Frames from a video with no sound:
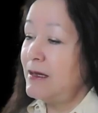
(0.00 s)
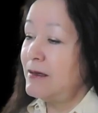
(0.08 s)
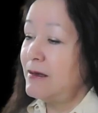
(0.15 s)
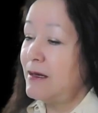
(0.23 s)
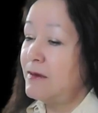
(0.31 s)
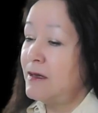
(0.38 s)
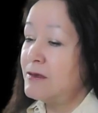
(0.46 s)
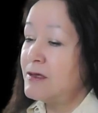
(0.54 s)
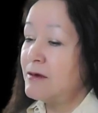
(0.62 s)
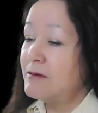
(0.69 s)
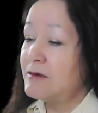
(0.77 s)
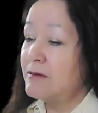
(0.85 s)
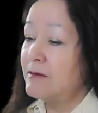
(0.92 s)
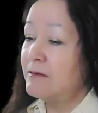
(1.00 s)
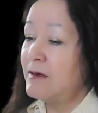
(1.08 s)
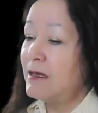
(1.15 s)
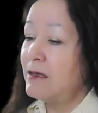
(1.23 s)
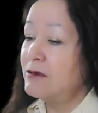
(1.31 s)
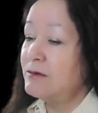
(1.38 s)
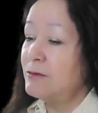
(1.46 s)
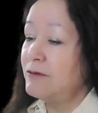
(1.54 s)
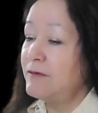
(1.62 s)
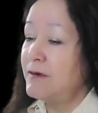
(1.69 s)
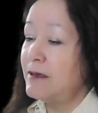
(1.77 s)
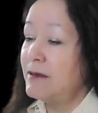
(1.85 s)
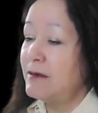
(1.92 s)
And there's also a really good
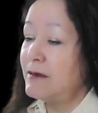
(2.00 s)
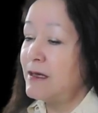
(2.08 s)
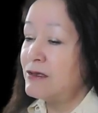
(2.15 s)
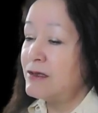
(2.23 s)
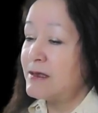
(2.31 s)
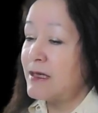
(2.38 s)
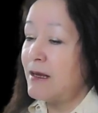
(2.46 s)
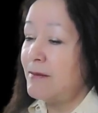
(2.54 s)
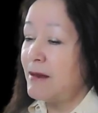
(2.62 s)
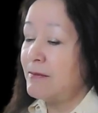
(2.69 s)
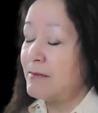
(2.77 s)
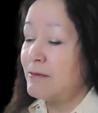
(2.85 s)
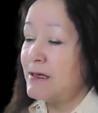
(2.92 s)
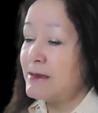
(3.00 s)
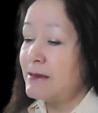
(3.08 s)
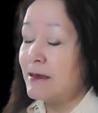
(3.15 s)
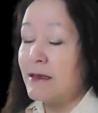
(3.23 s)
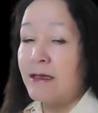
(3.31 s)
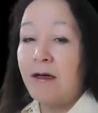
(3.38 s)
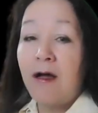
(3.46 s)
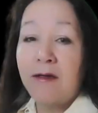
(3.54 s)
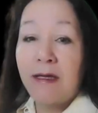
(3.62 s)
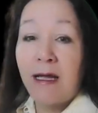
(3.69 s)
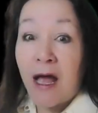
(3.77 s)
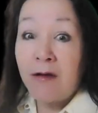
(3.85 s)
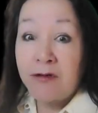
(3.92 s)
movie that just came out recently called
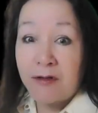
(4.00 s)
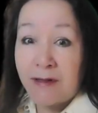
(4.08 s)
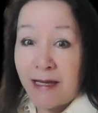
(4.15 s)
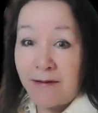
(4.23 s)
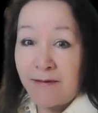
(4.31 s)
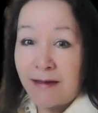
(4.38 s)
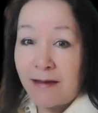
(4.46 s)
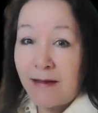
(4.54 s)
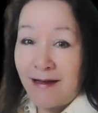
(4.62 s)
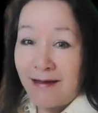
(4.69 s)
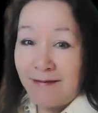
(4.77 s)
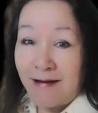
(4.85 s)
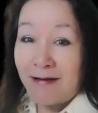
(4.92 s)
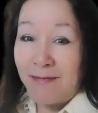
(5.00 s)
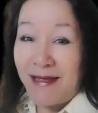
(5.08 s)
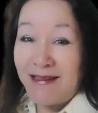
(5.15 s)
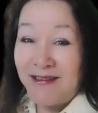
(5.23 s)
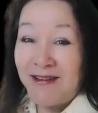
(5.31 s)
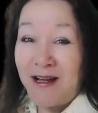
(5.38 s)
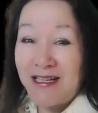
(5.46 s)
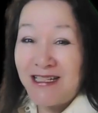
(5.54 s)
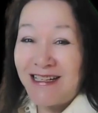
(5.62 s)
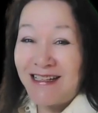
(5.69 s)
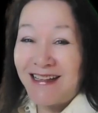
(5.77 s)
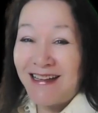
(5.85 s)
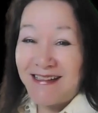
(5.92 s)
House of David. I recommend you watch
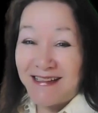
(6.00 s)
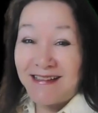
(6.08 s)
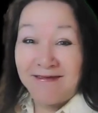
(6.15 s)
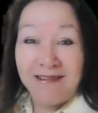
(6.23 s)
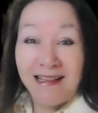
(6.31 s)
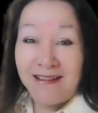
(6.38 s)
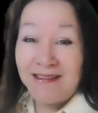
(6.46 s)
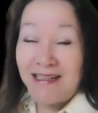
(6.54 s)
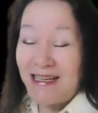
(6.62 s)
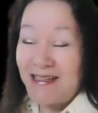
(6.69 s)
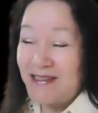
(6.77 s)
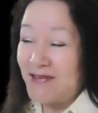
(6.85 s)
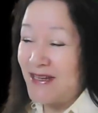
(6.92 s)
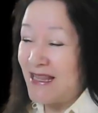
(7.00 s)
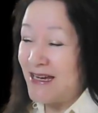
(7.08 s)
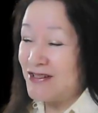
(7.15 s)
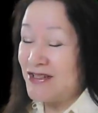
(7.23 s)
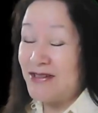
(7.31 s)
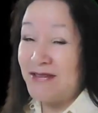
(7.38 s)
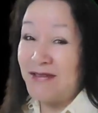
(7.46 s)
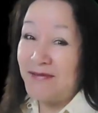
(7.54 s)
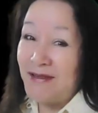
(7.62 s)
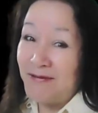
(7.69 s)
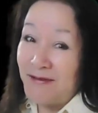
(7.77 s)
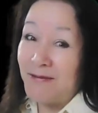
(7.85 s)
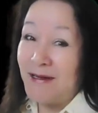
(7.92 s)
it. There's really good history there too,
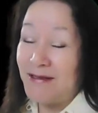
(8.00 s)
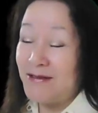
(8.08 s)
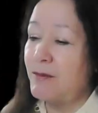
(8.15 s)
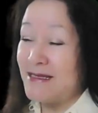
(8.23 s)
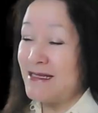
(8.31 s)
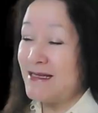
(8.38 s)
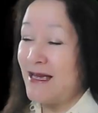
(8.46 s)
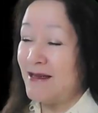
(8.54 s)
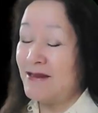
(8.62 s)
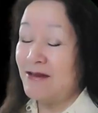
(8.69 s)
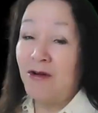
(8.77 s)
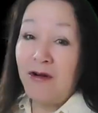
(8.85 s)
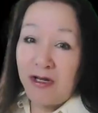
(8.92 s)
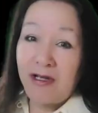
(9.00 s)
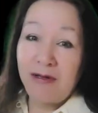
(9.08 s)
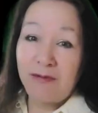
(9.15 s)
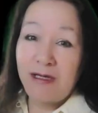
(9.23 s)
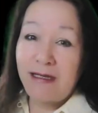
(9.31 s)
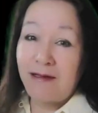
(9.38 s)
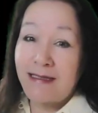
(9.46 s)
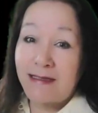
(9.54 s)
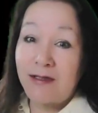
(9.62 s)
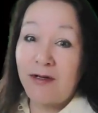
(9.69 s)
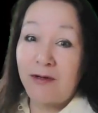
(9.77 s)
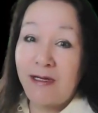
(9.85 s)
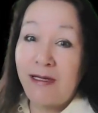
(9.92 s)
if you want to see that. Or you can read this
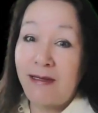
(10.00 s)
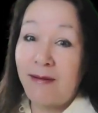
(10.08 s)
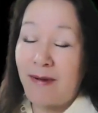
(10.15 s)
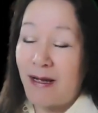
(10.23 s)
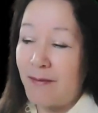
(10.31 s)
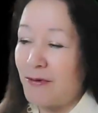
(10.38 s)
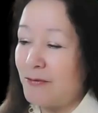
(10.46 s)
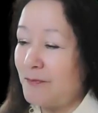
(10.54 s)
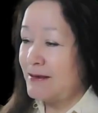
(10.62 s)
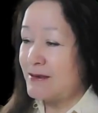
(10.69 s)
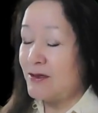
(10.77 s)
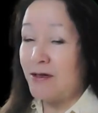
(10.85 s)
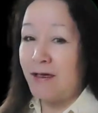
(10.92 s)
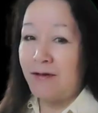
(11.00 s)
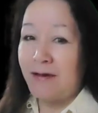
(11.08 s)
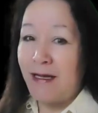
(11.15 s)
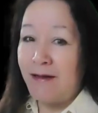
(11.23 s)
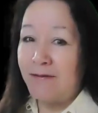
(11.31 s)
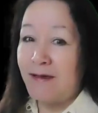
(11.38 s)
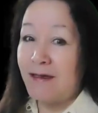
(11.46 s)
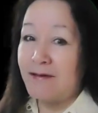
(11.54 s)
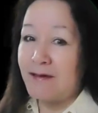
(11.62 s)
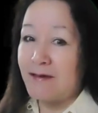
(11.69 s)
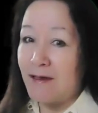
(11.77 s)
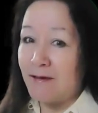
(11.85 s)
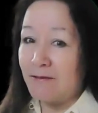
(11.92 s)
story in the Bible, the story of David and
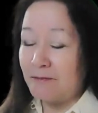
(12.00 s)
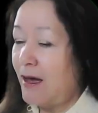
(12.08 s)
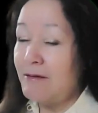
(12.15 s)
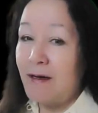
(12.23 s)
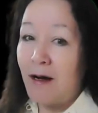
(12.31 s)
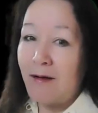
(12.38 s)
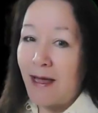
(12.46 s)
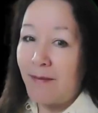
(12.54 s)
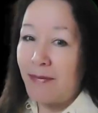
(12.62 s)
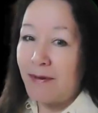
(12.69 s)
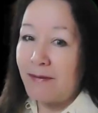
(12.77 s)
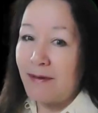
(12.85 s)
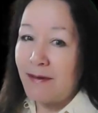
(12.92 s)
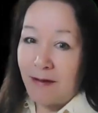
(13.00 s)
Saul, how it all happened.